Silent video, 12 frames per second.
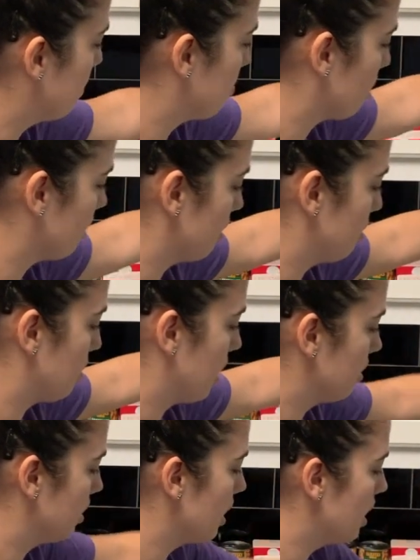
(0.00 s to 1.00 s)
eating Brussels
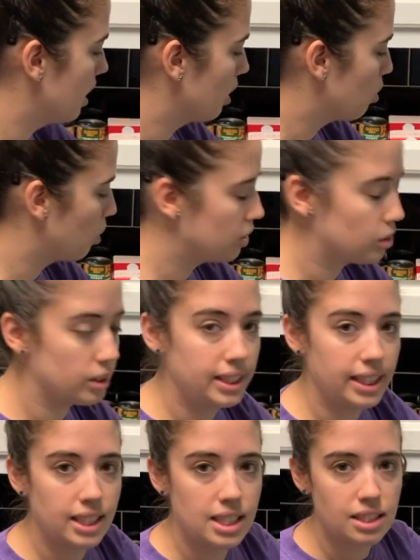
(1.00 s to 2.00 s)
sprouts. Corn
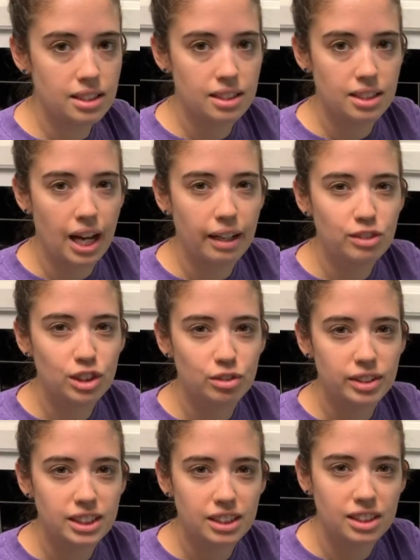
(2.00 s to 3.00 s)
tortillas. I've just
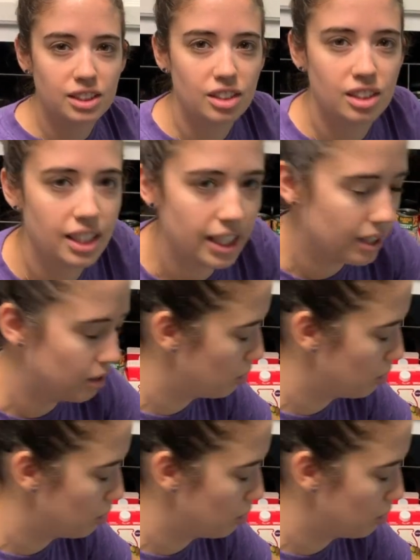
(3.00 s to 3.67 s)
recently started liking